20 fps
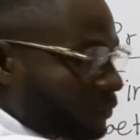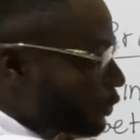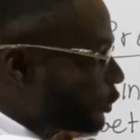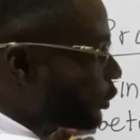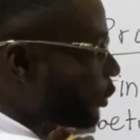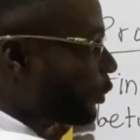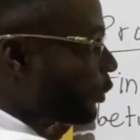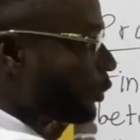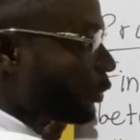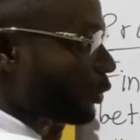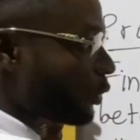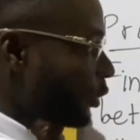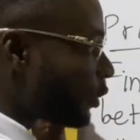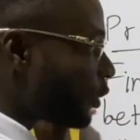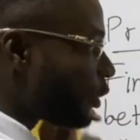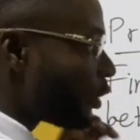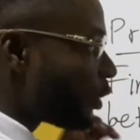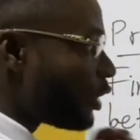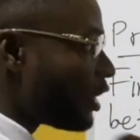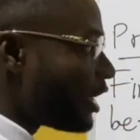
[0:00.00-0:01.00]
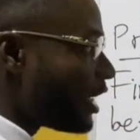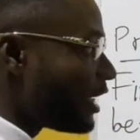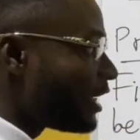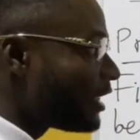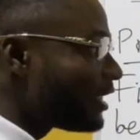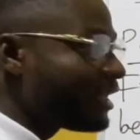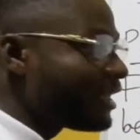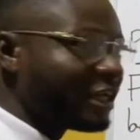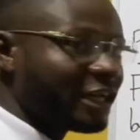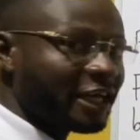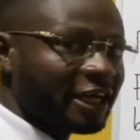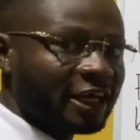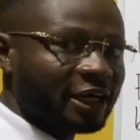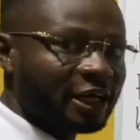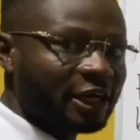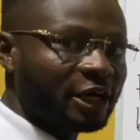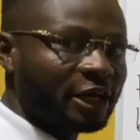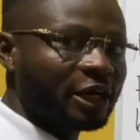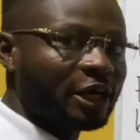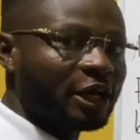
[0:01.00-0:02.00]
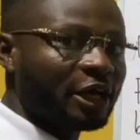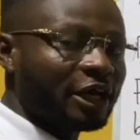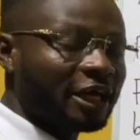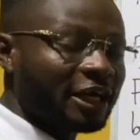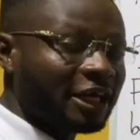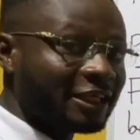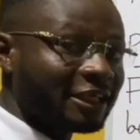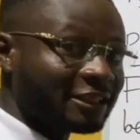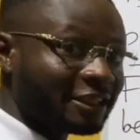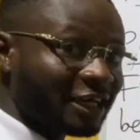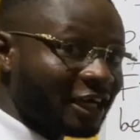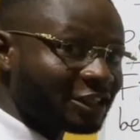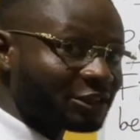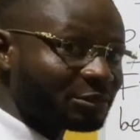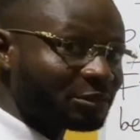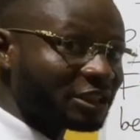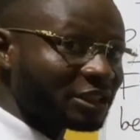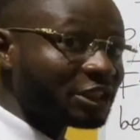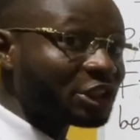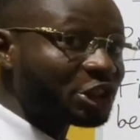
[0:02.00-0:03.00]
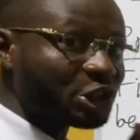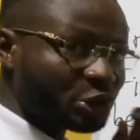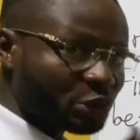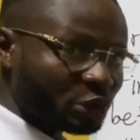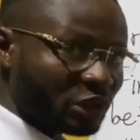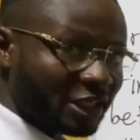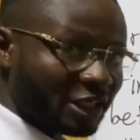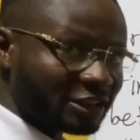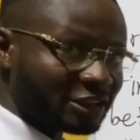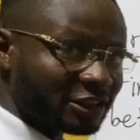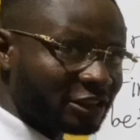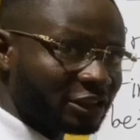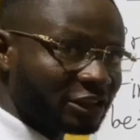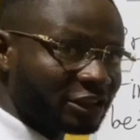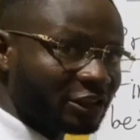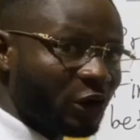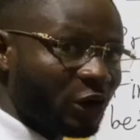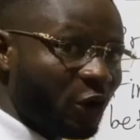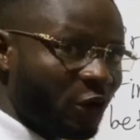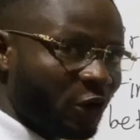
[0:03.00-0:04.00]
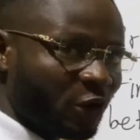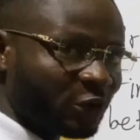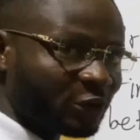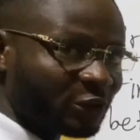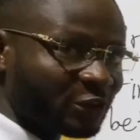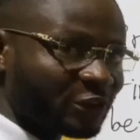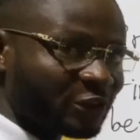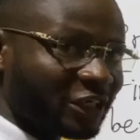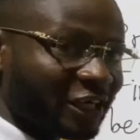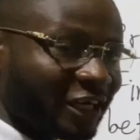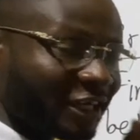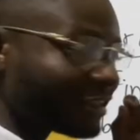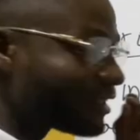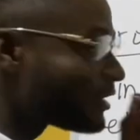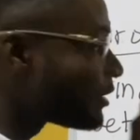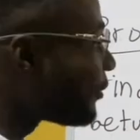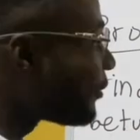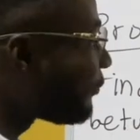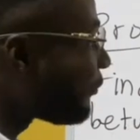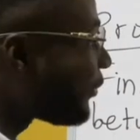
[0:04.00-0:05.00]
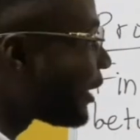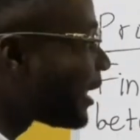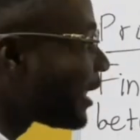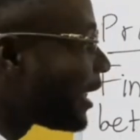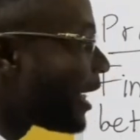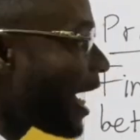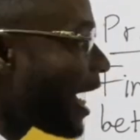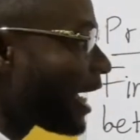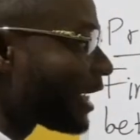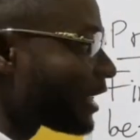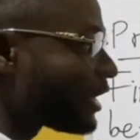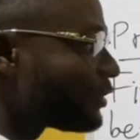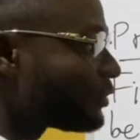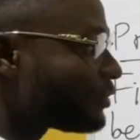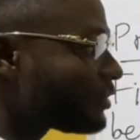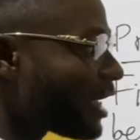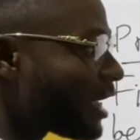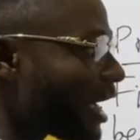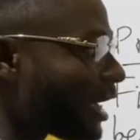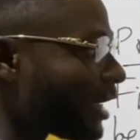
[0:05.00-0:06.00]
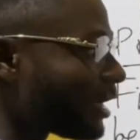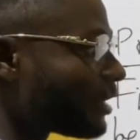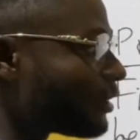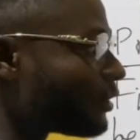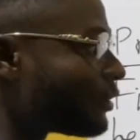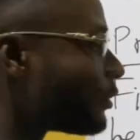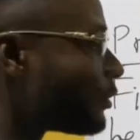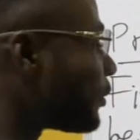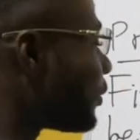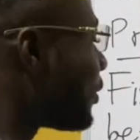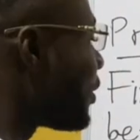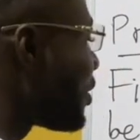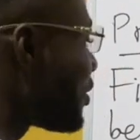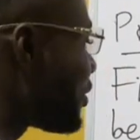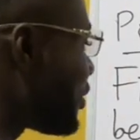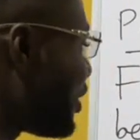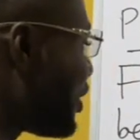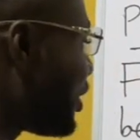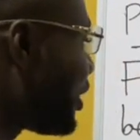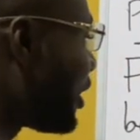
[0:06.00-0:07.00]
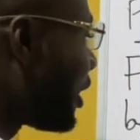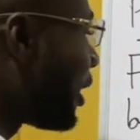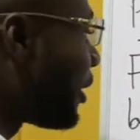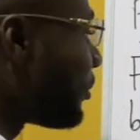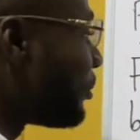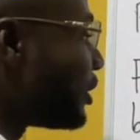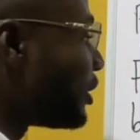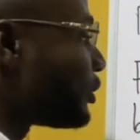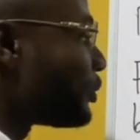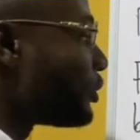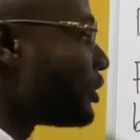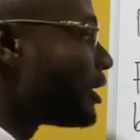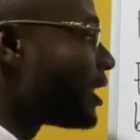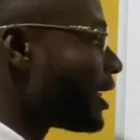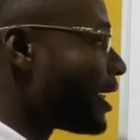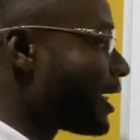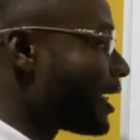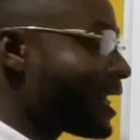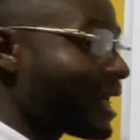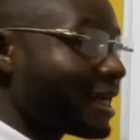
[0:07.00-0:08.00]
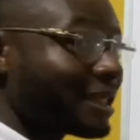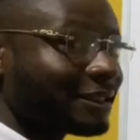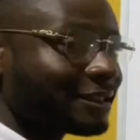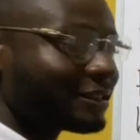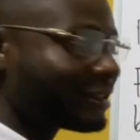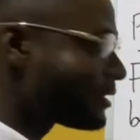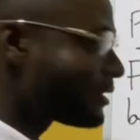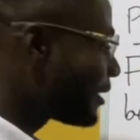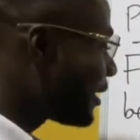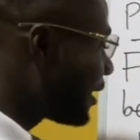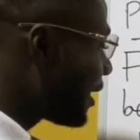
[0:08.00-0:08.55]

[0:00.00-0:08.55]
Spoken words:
So in here, it has been stressed on that find the acute angle theta between the lines